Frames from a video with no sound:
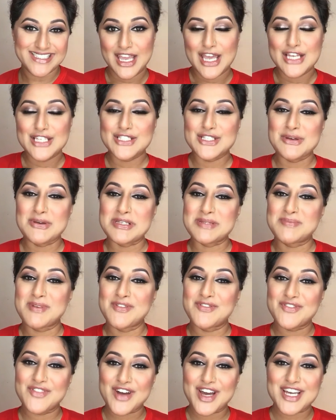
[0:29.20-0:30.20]
So it's my
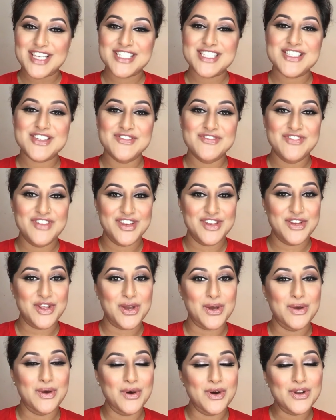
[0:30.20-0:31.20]
first
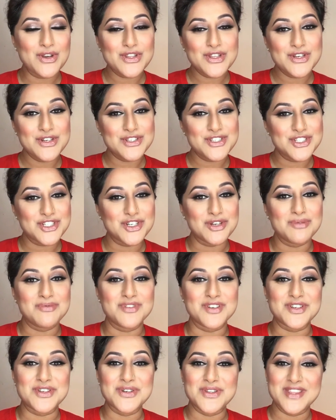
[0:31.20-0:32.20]
video on YouTube
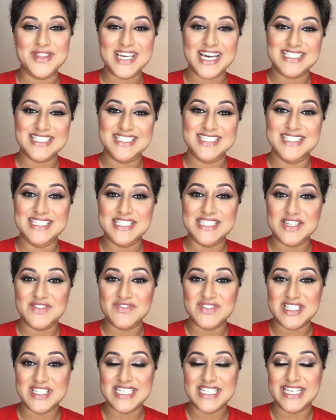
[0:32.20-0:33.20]
for
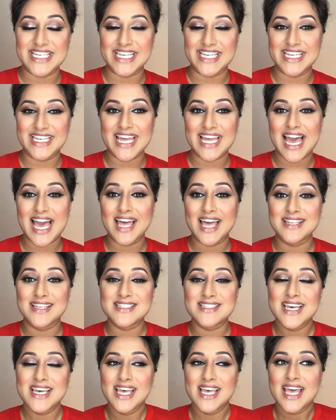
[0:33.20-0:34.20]
2017, and
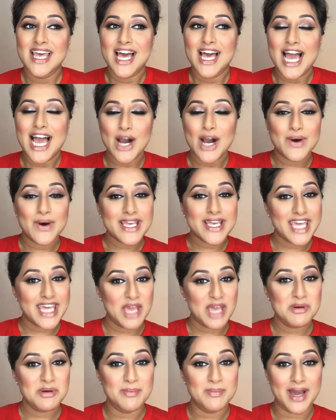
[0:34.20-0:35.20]
how I
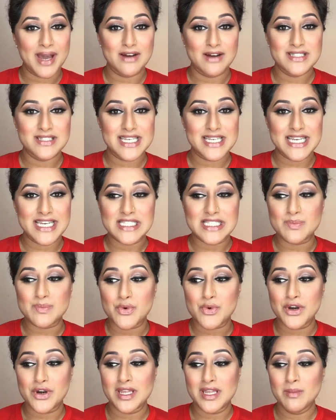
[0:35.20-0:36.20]
came about it is
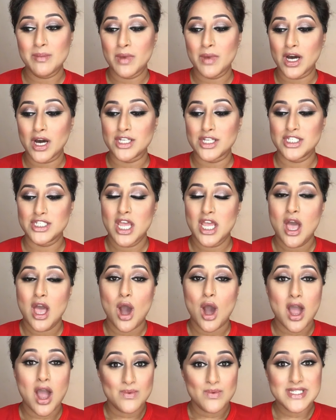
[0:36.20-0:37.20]
pretty much
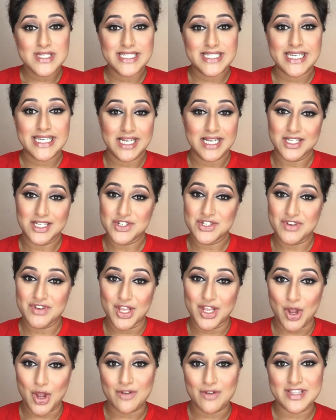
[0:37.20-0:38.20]
I was
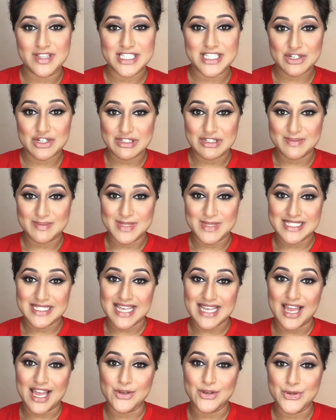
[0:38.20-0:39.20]
decluttering over this Christmas
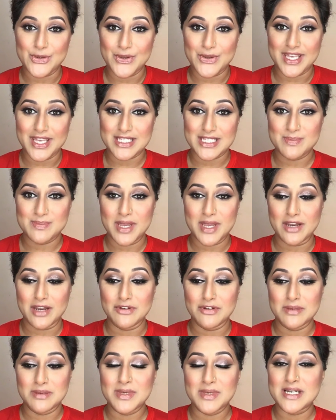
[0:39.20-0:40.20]
and New Year's
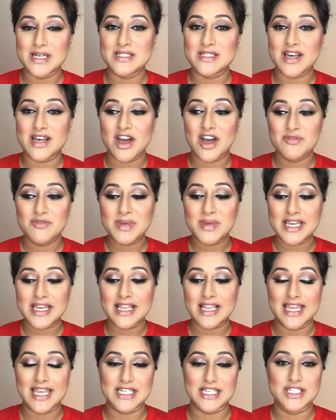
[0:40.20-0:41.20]
period because I've been
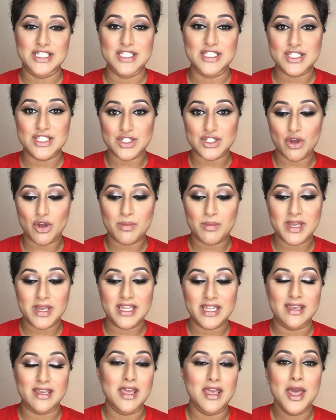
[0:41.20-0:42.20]
collecting so
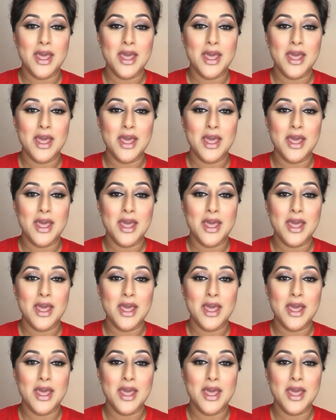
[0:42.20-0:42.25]
many